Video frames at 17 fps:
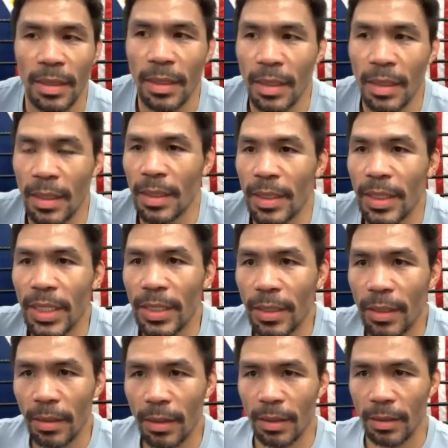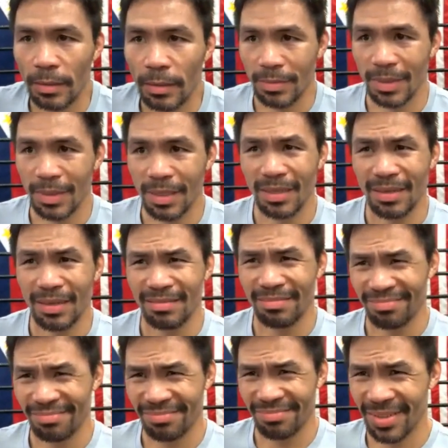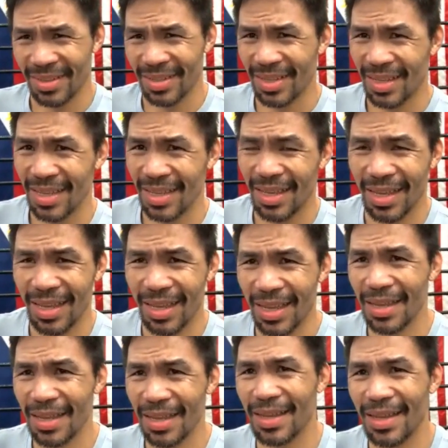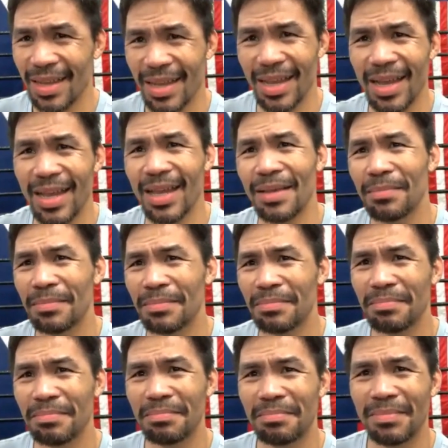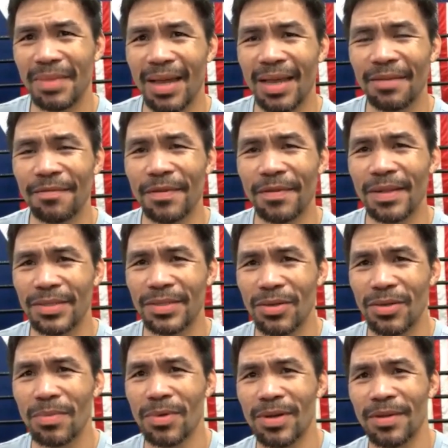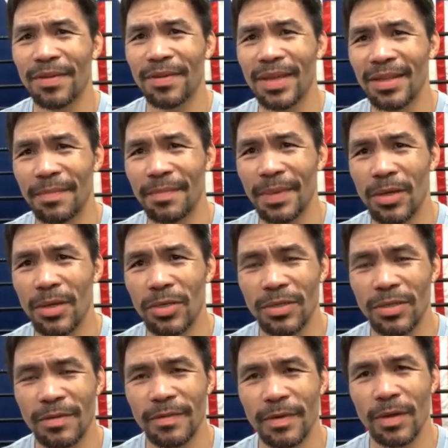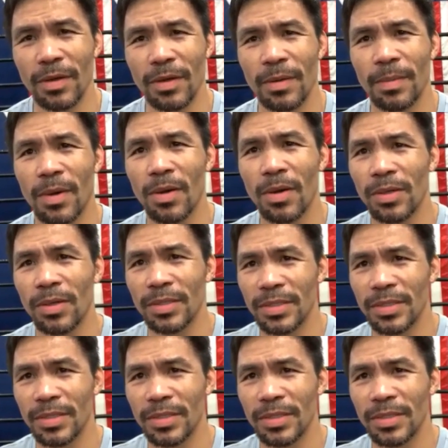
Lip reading: You know, um, I feel so motivated because of all